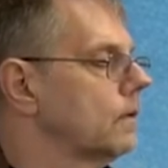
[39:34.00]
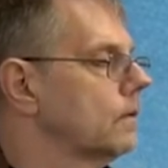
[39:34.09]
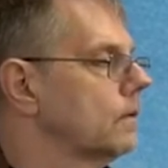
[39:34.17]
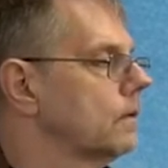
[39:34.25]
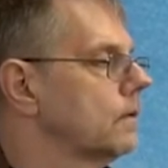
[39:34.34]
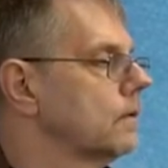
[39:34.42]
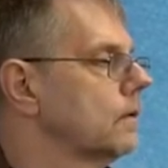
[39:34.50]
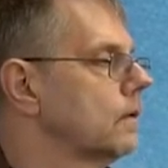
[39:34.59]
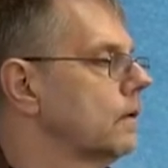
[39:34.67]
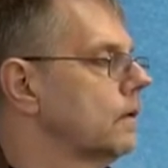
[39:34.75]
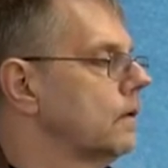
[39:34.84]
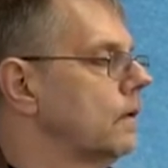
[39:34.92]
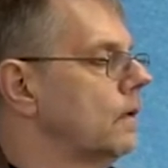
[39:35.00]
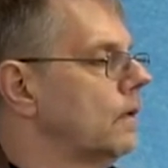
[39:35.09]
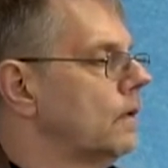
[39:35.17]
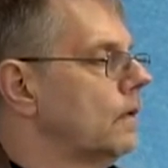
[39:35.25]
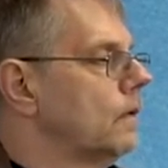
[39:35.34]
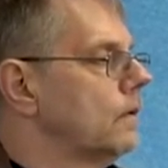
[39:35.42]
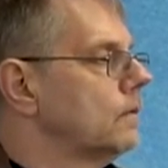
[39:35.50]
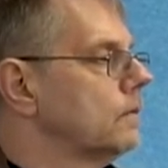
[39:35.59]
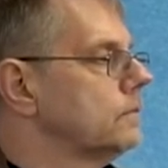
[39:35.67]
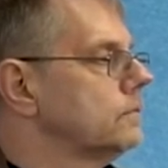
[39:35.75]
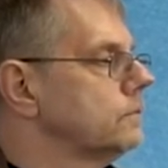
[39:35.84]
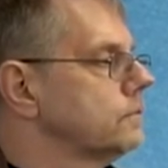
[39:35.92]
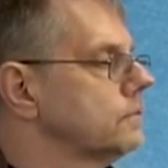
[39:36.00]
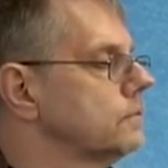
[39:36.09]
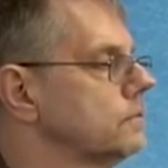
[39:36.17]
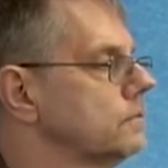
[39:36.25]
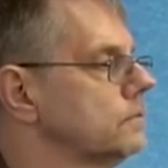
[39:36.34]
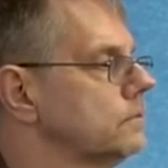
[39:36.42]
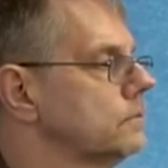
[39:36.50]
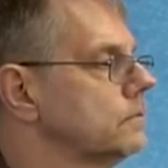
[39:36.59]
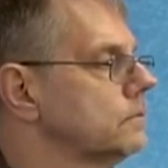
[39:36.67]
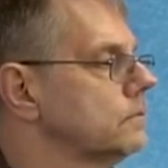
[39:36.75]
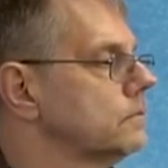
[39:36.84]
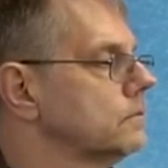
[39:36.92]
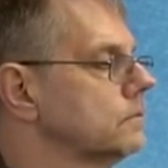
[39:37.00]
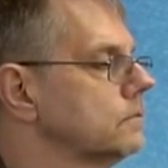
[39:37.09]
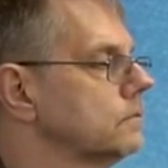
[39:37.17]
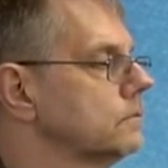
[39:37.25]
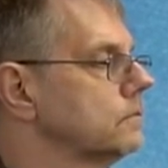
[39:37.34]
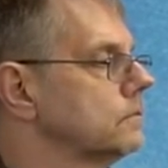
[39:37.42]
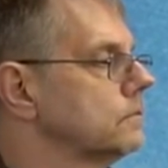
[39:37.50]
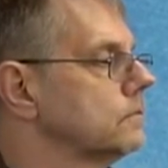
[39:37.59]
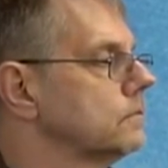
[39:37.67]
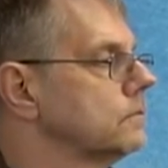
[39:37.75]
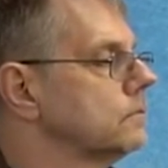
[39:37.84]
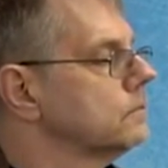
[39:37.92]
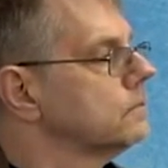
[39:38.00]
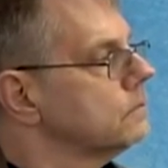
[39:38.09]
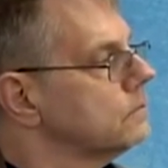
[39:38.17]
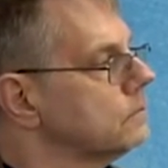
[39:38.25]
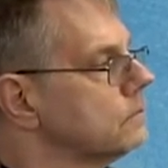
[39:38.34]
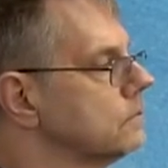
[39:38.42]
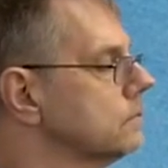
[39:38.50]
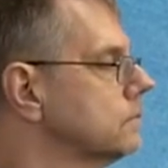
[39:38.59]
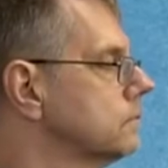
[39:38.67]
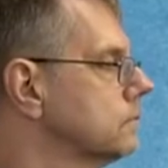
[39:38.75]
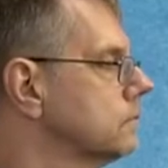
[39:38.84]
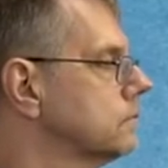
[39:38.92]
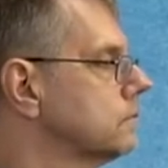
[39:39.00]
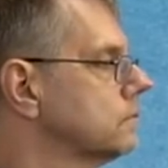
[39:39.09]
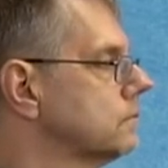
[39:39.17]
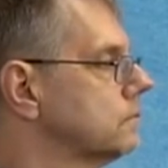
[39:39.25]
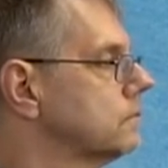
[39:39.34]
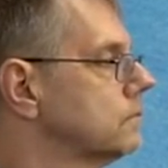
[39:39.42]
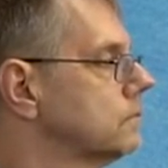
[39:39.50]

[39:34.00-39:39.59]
(not speaking)